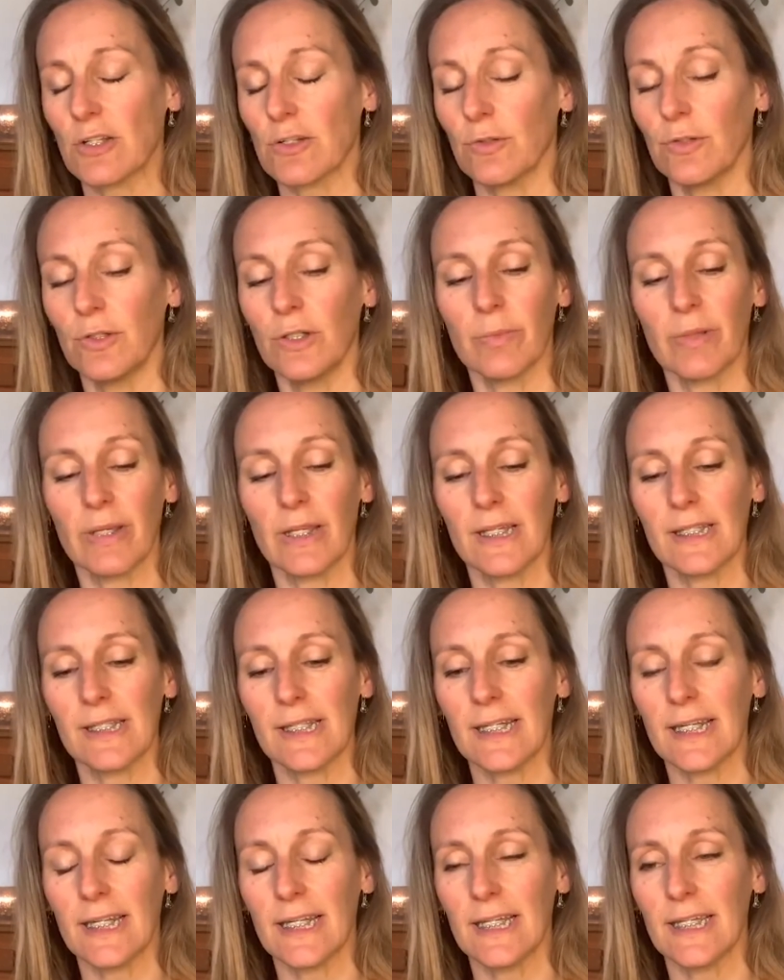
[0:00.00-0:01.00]
oil because
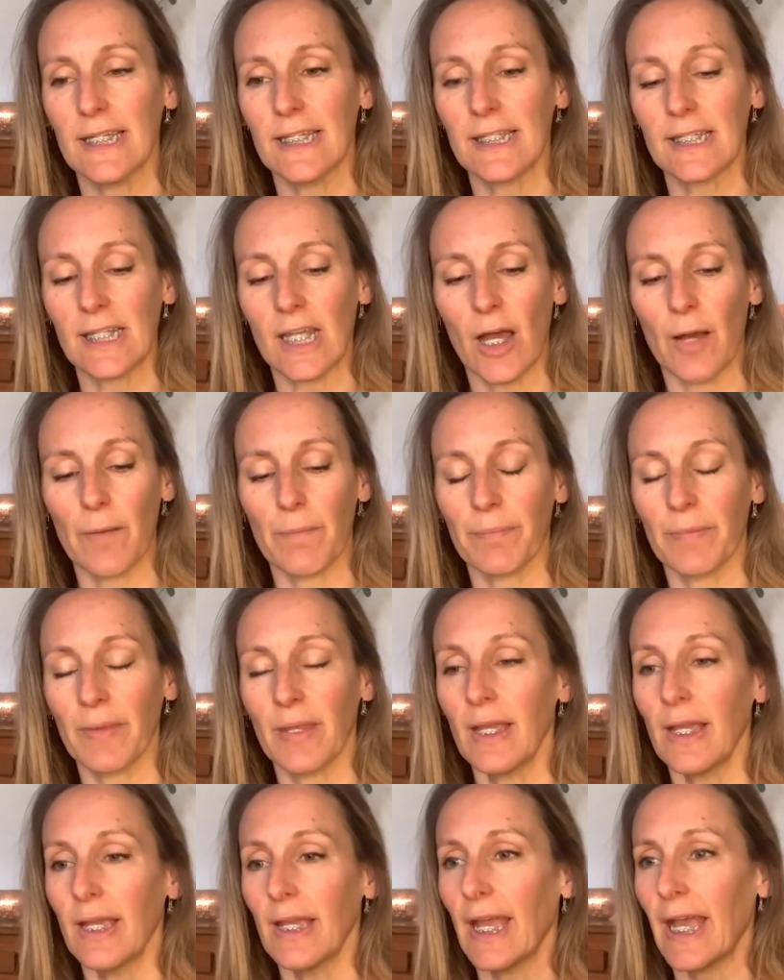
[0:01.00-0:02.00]
it is
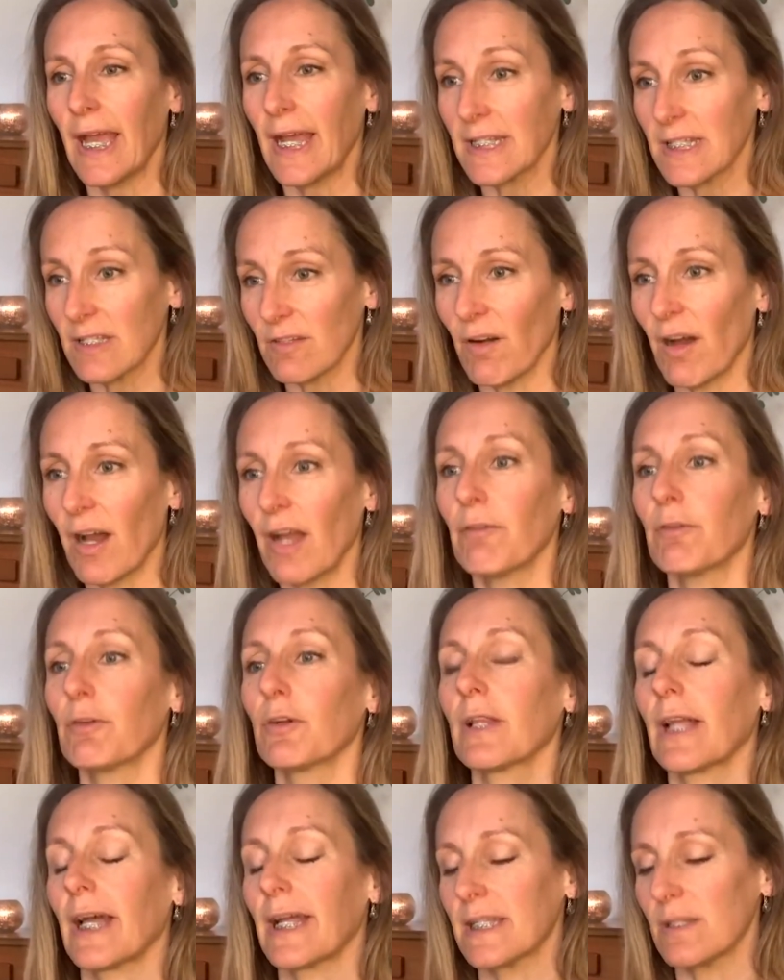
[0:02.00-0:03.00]

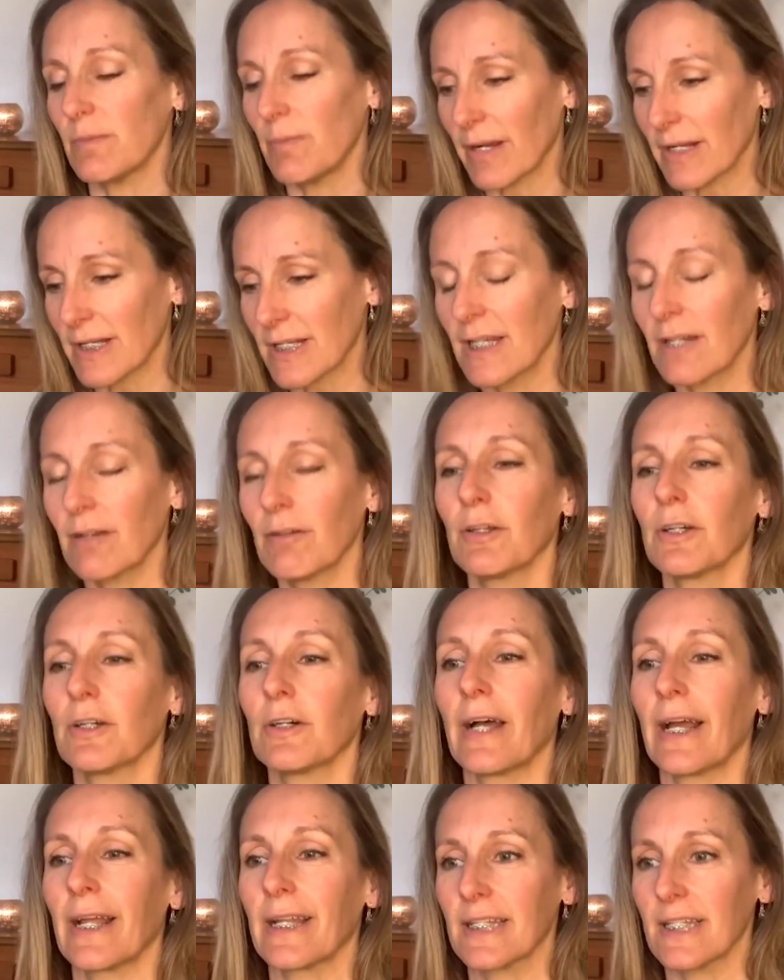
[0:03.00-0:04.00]
antiviral, antibacterial,
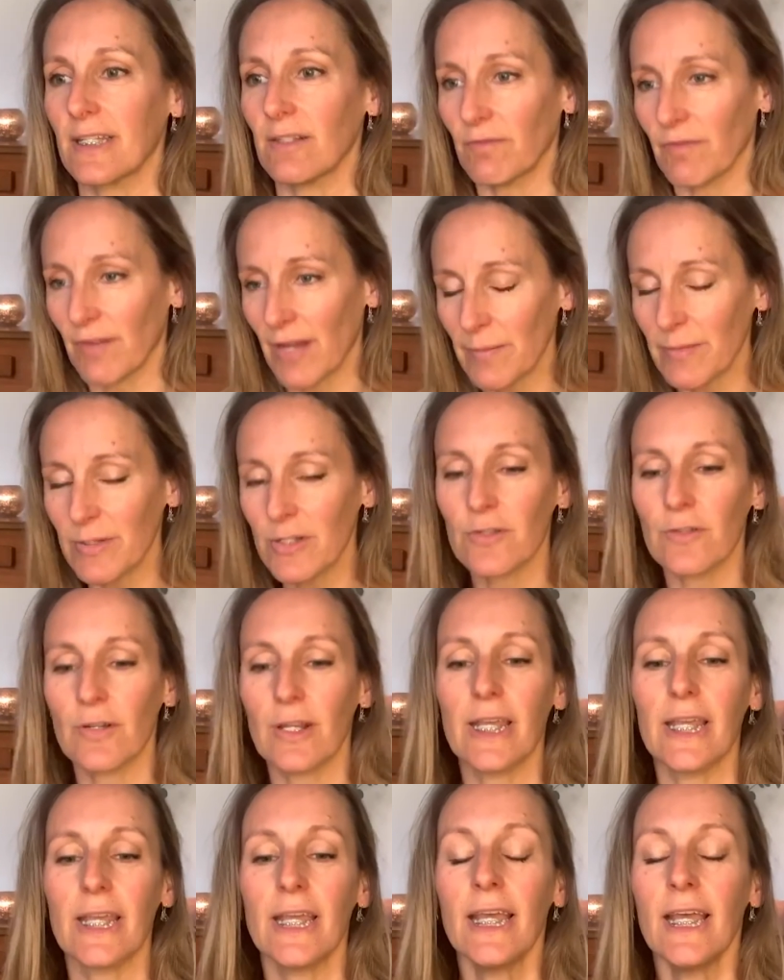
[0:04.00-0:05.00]

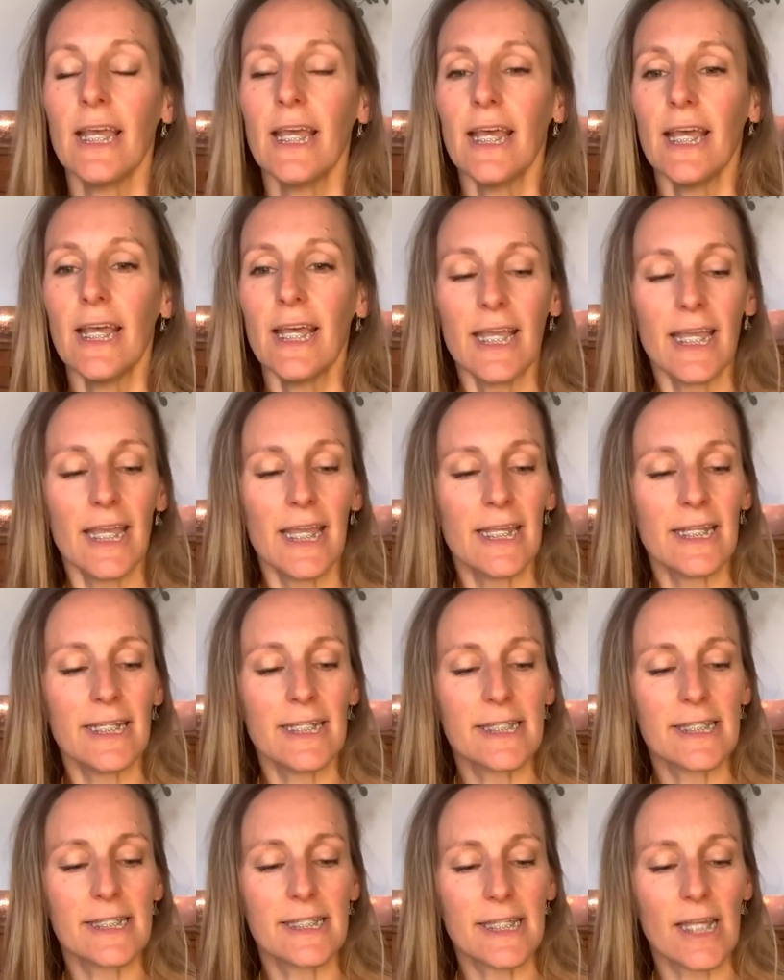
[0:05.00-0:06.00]
anti-inflammatory.
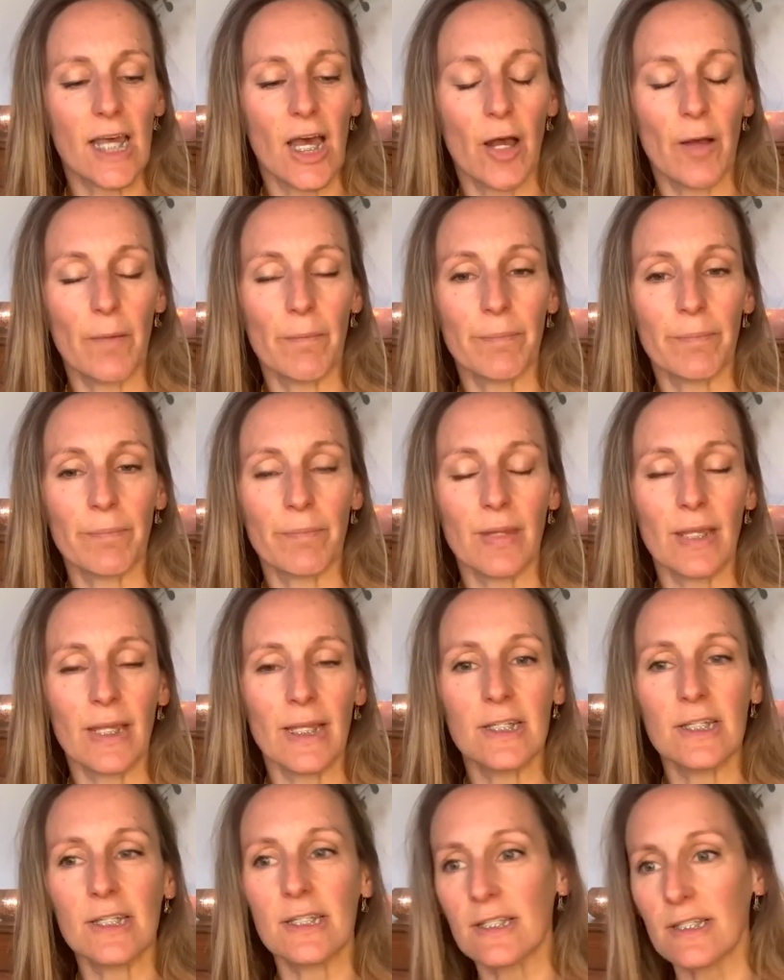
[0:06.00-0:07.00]
It's
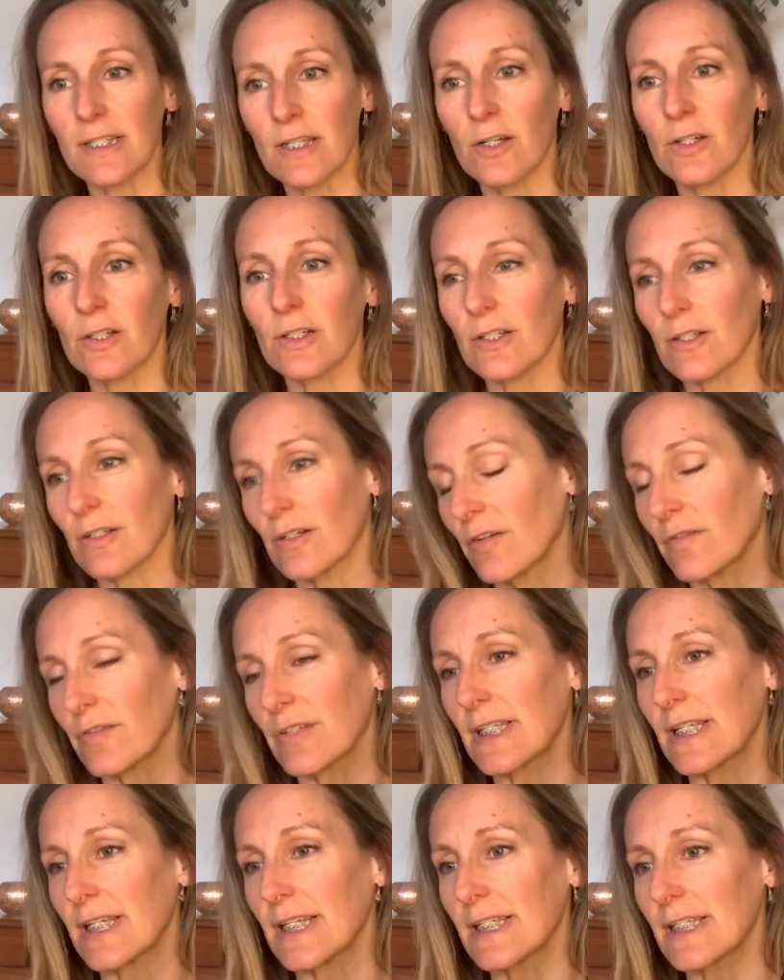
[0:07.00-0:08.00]
got
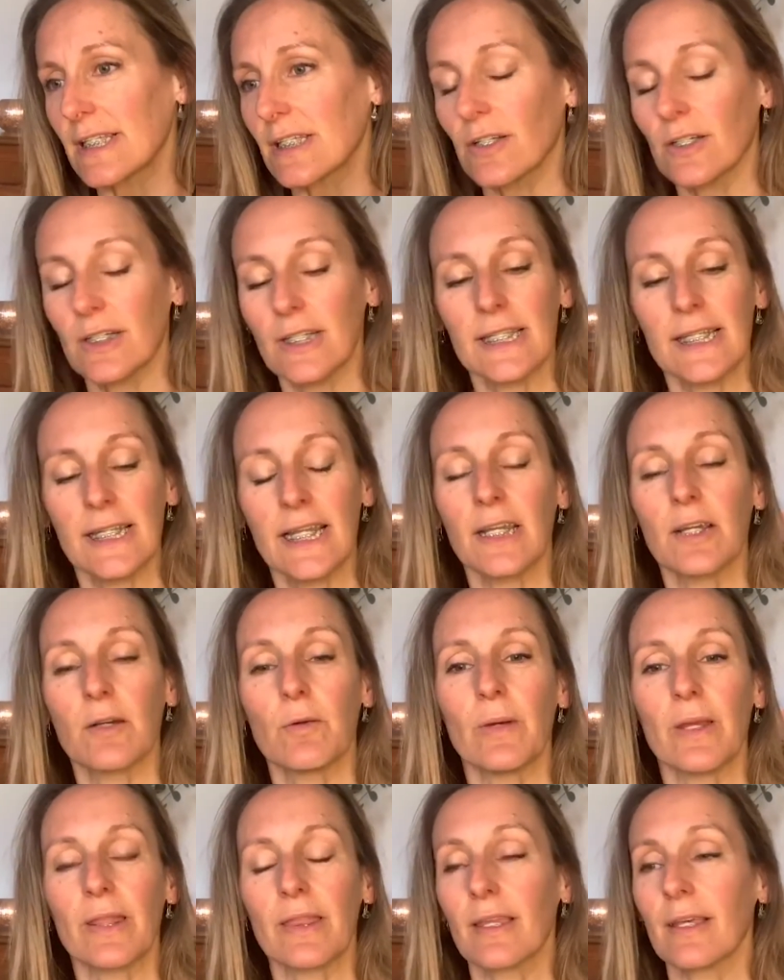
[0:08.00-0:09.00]
its link
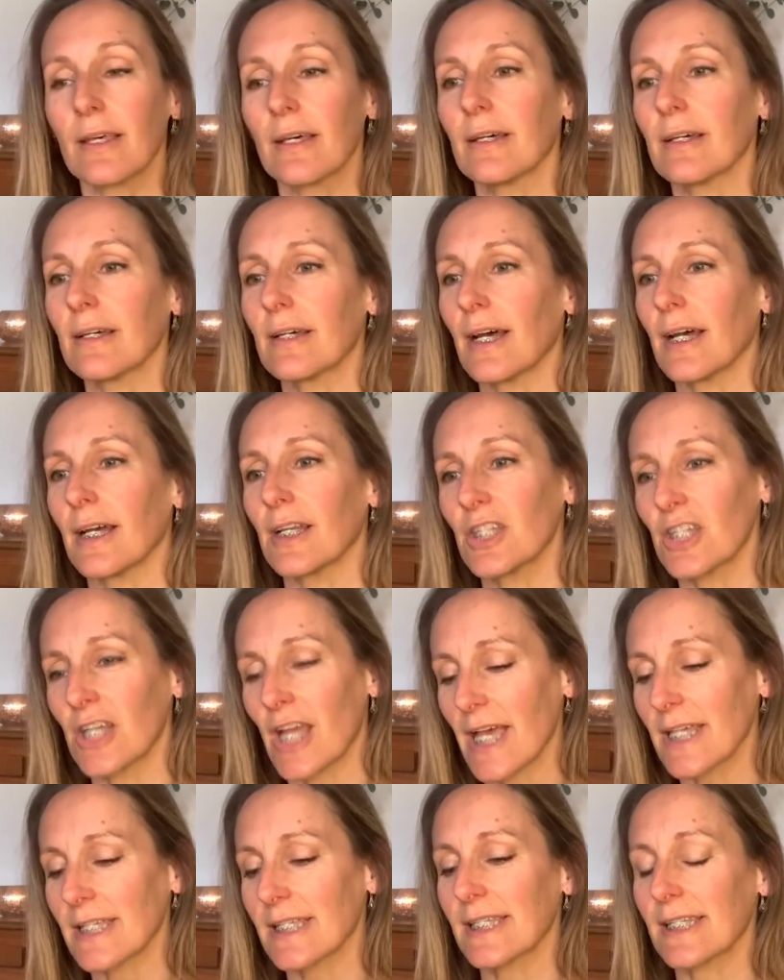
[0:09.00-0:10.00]
with the
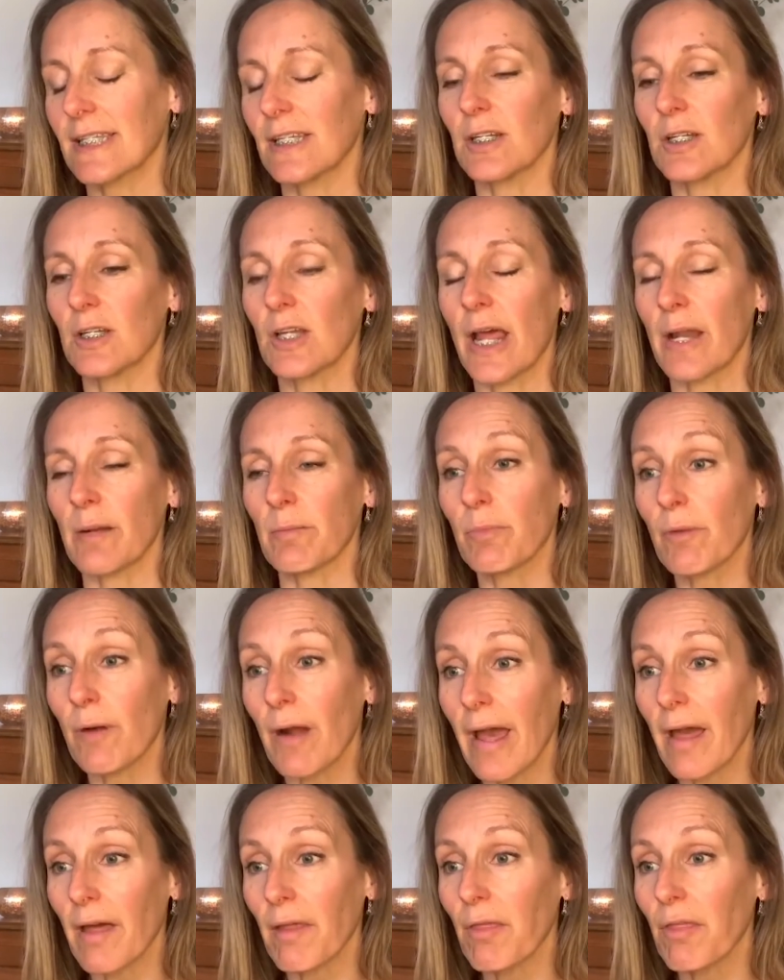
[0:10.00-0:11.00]
chest and
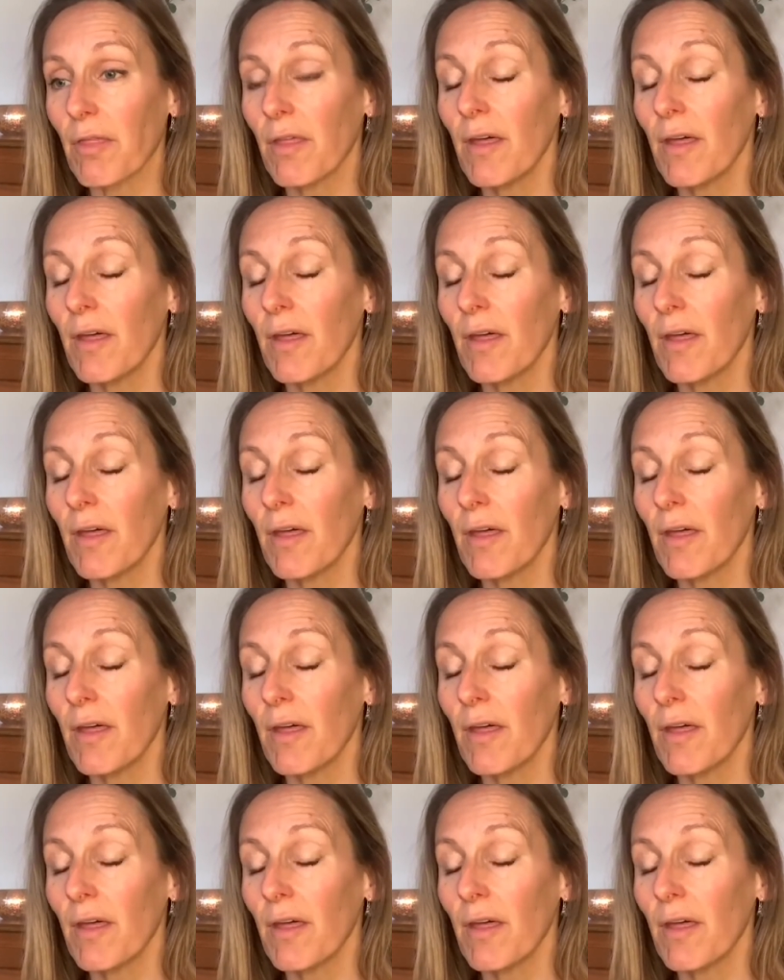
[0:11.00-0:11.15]
breath.